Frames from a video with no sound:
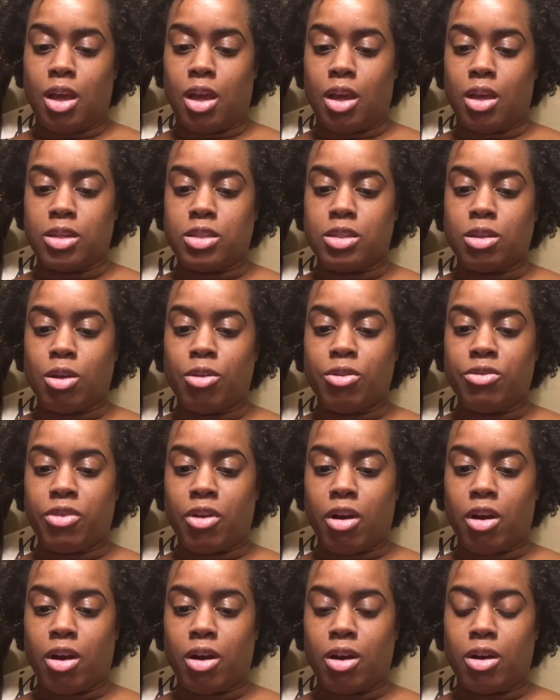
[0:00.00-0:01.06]
So
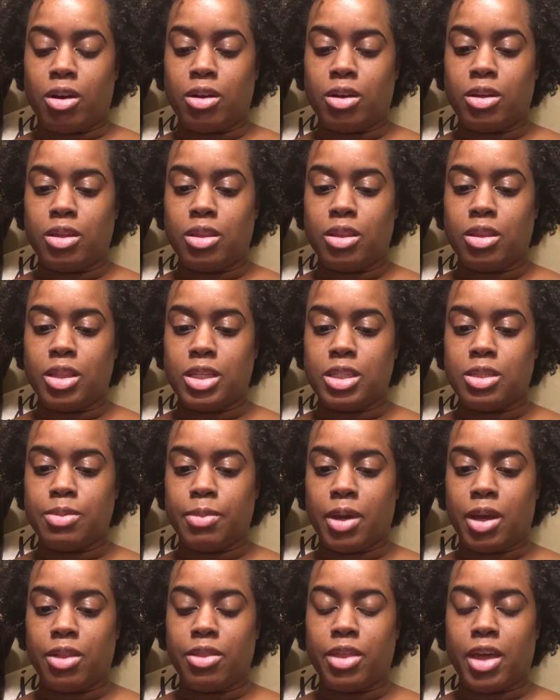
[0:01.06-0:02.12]
far this
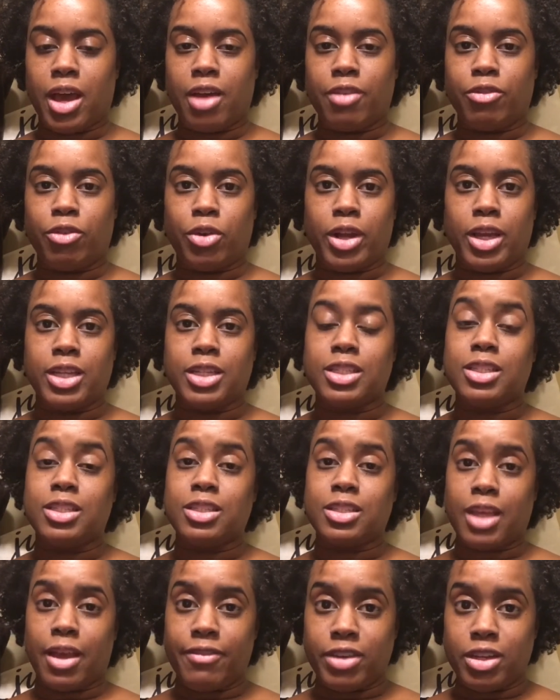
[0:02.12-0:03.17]
month, I've read
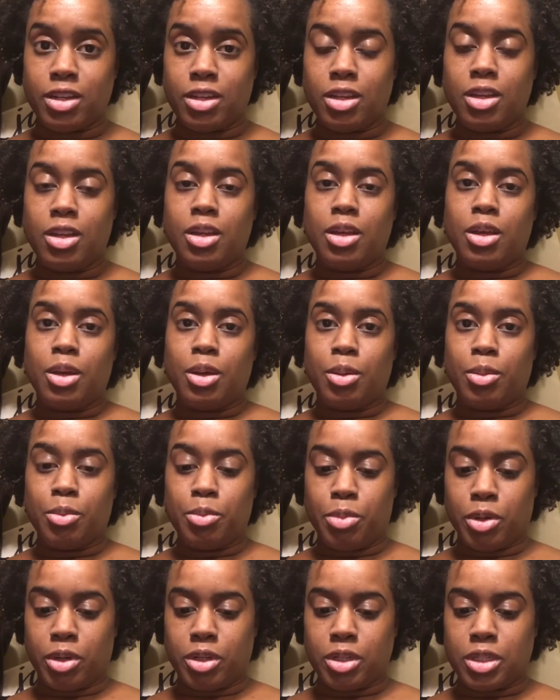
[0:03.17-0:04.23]
7
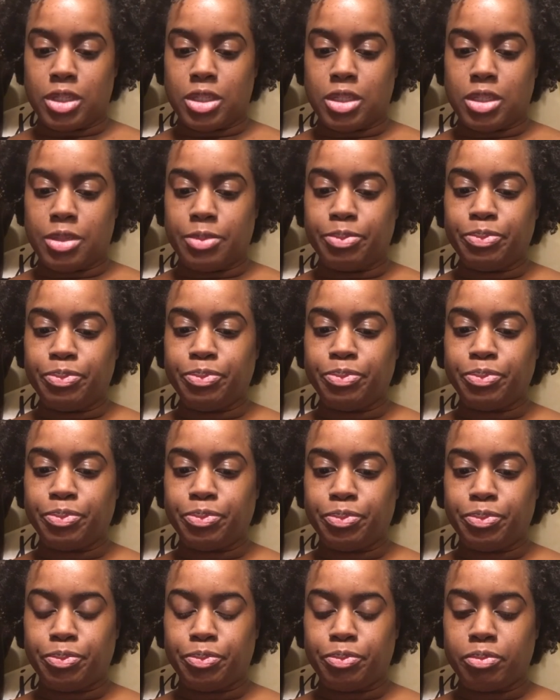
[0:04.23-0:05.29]
books,
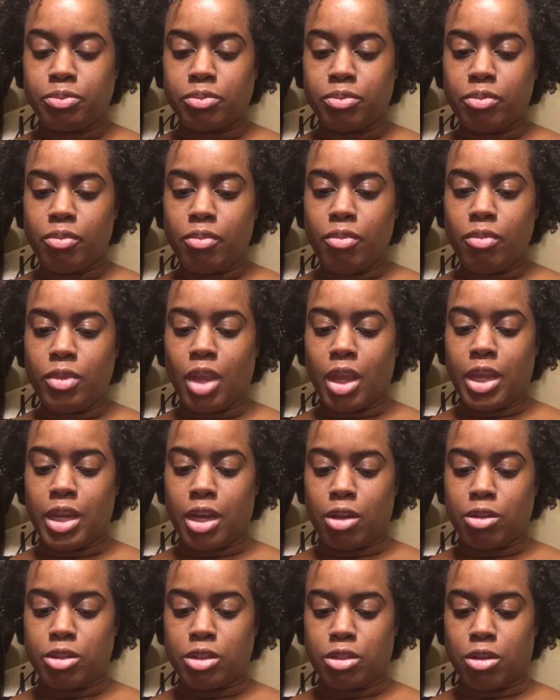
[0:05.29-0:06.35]
and
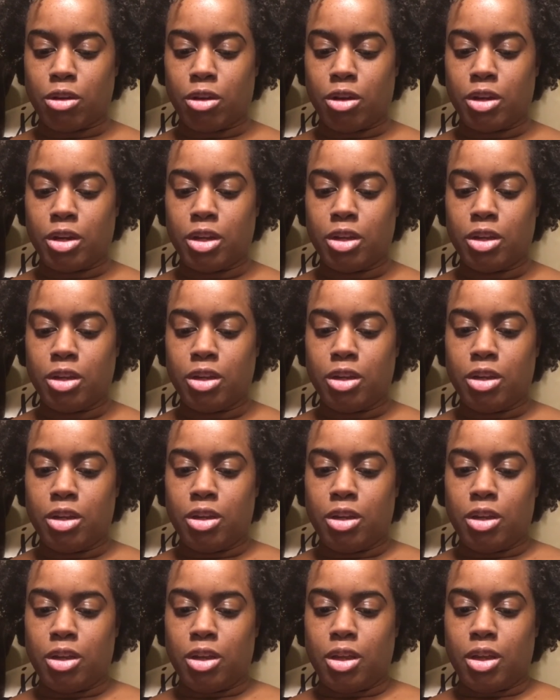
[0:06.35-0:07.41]
I'll start,
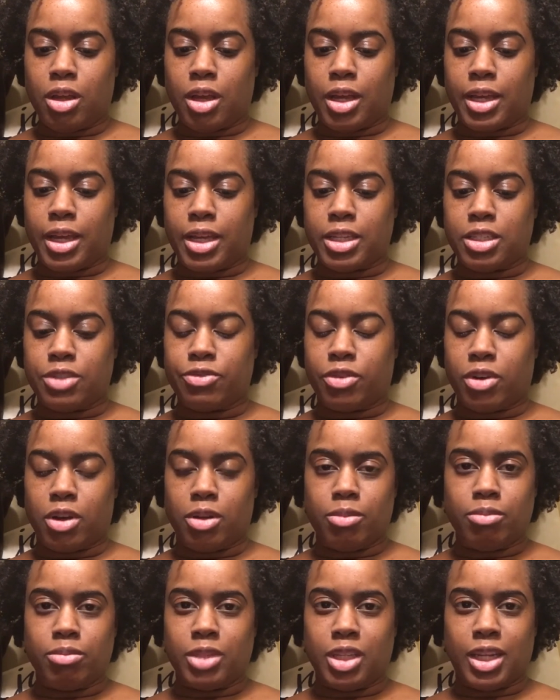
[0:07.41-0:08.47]
I guess,
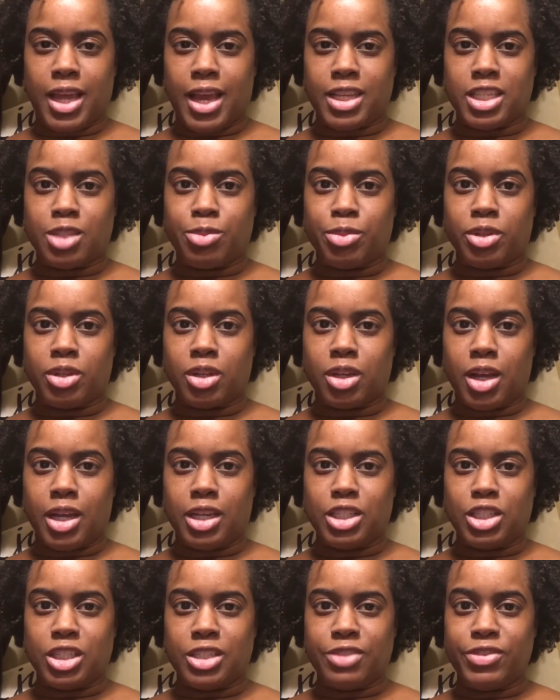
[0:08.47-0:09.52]
from the last book I
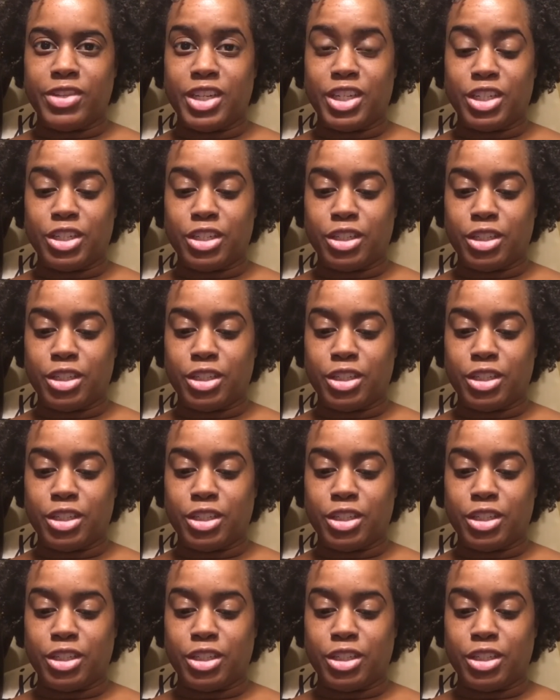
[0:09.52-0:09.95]
just finished.